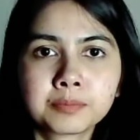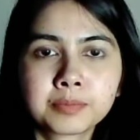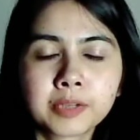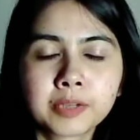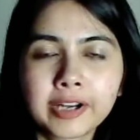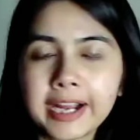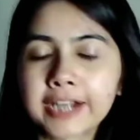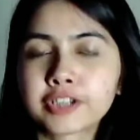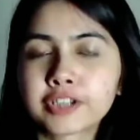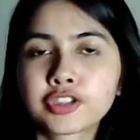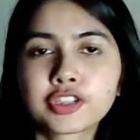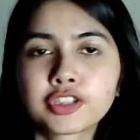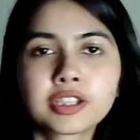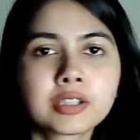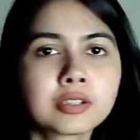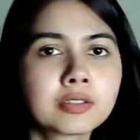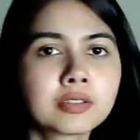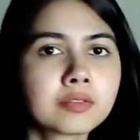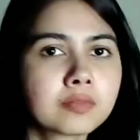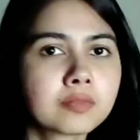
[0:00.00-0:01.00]

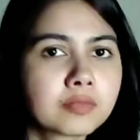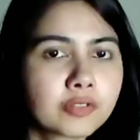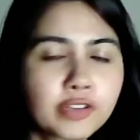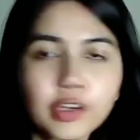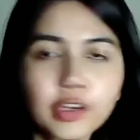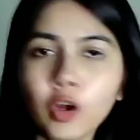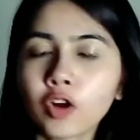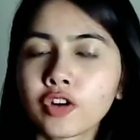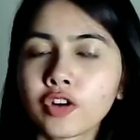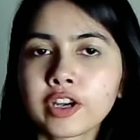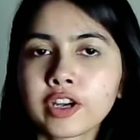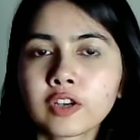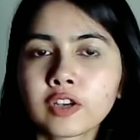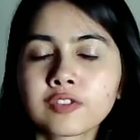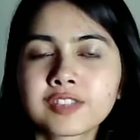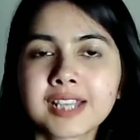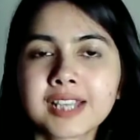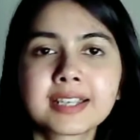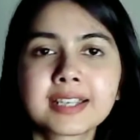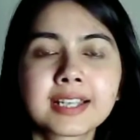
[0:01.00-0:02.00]
correction, reordering of
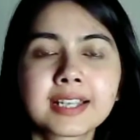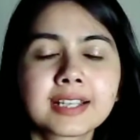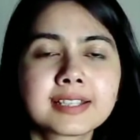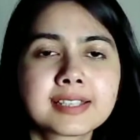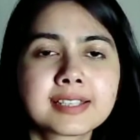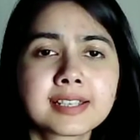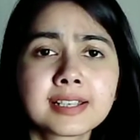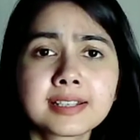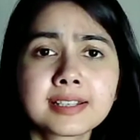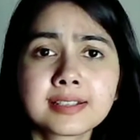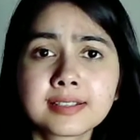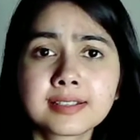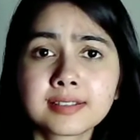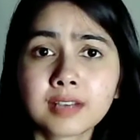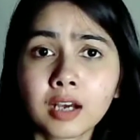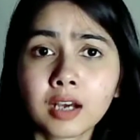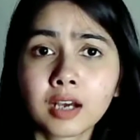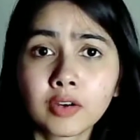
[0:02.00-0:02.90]
sentences,